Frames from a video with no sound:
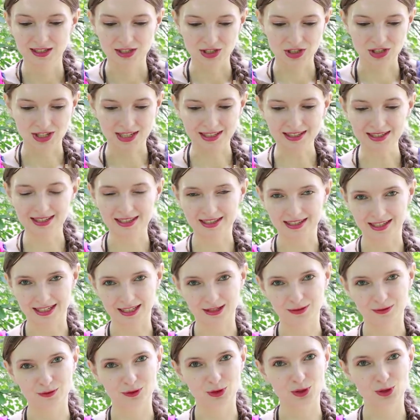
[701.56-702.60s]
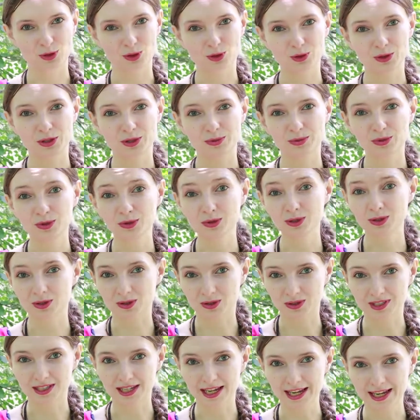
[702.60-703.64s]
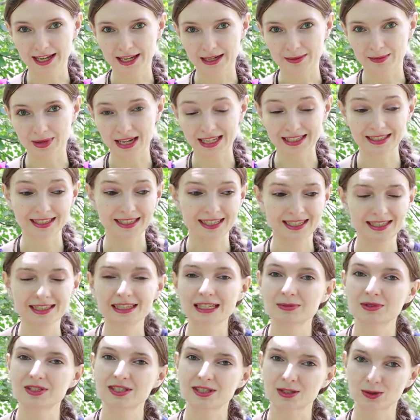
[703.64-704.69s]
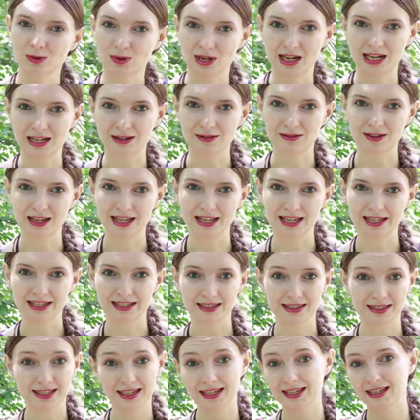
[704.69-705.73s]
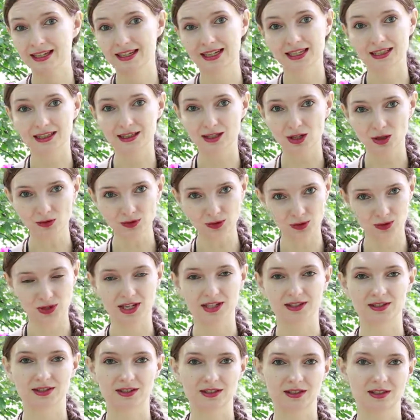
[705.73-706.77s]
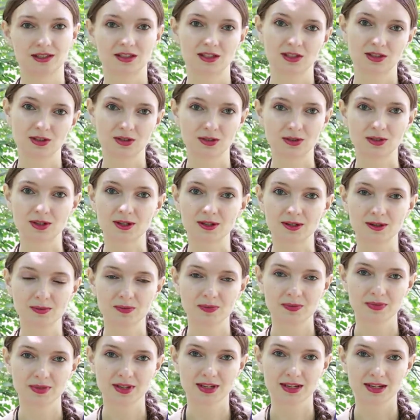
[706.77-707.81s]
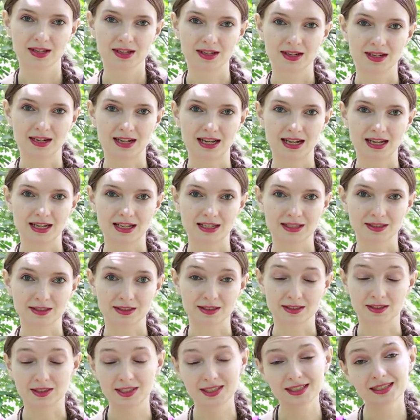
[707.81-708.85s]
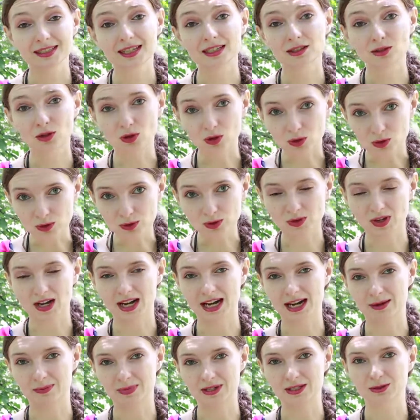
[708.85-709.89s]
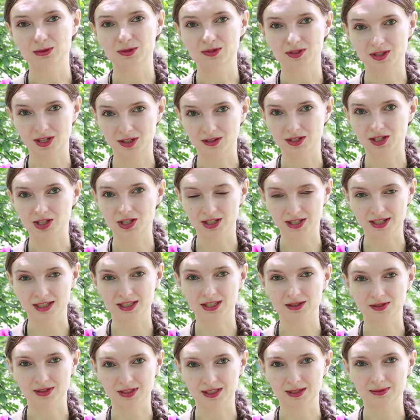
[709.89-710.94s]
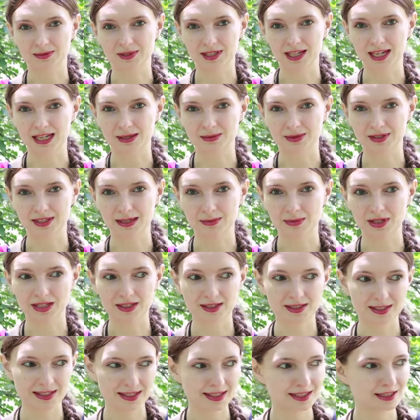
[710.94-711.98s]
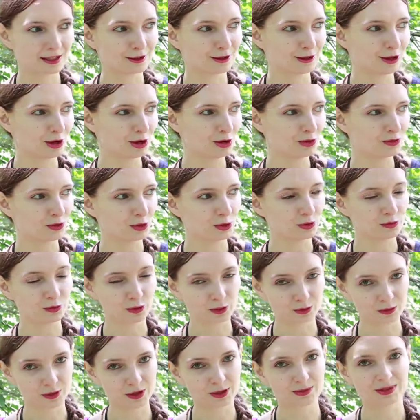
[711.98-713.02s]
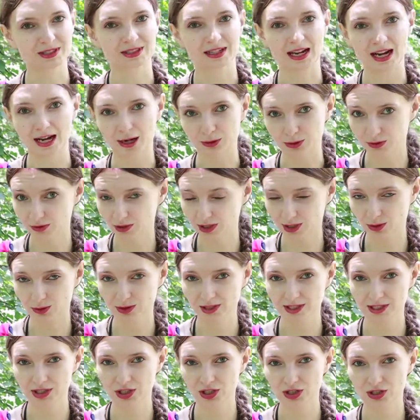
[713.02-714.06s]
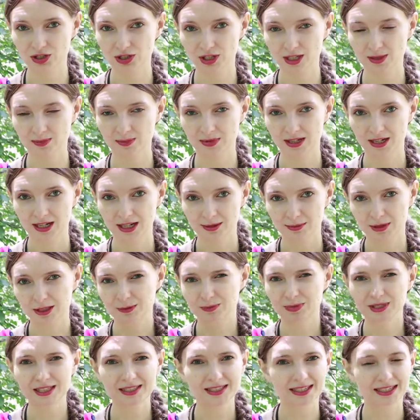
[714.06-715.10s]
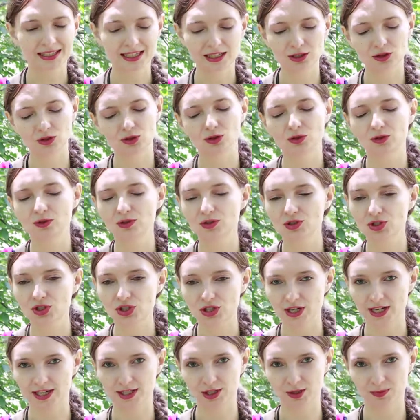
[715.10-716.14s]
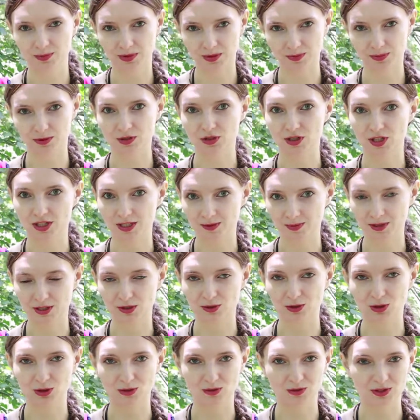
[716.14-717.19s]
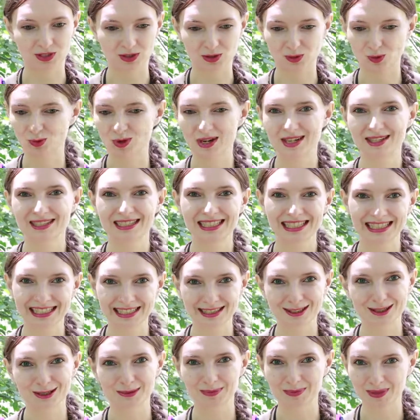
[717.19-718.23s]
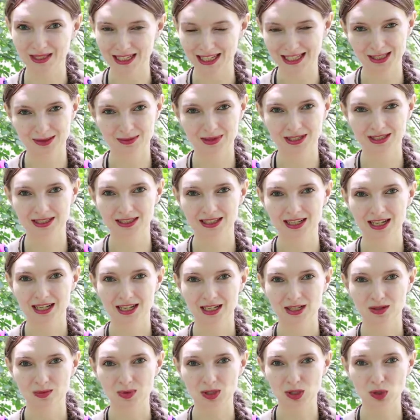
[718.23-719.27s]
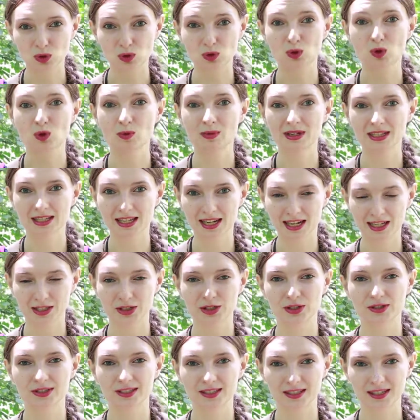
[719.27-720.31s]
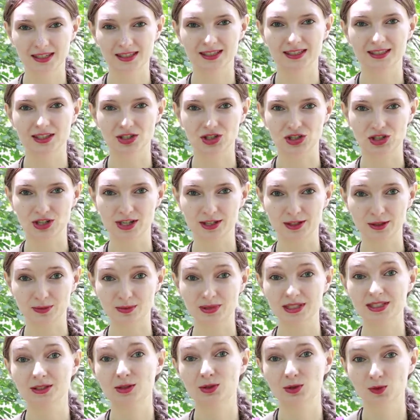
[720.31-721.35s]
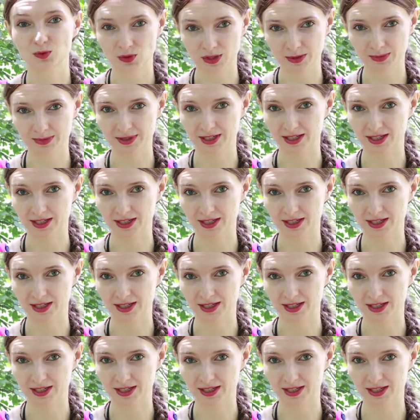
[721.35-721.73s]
Chandradev, or the moon god, came and kidnapped his wife, and they had love together, And this can also happen with Trayodashi natives sometimes. They may seek love or fulfillment out of their relationship, but please again, don't judge people just because of this one single placement, because so many other things in the chart must confirm